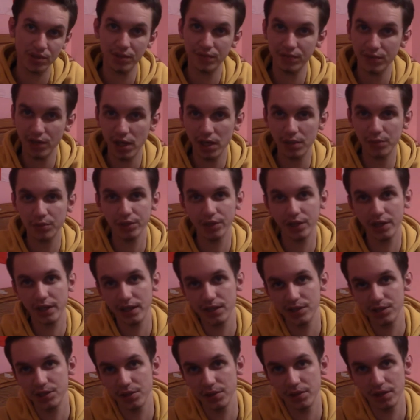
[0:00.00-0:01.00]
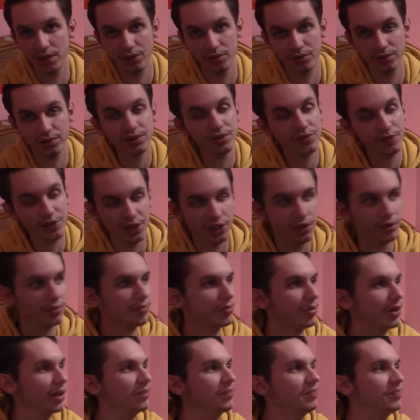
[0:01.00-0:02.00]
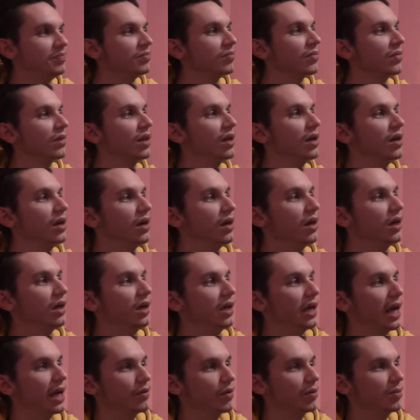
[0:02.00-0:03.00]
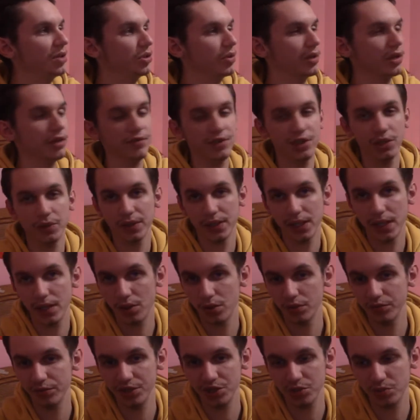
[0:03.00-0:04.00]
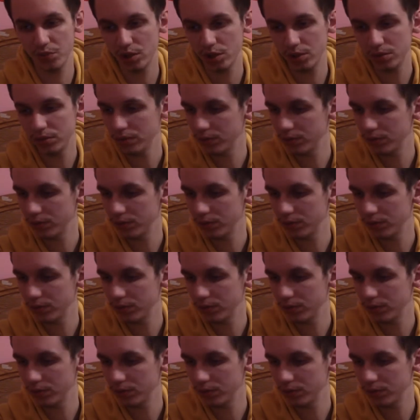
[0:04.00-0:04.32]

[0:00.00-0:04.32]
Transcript: If not, well then I guess you can ignore the video, but I will be doing a video on that hopefully tomorrow,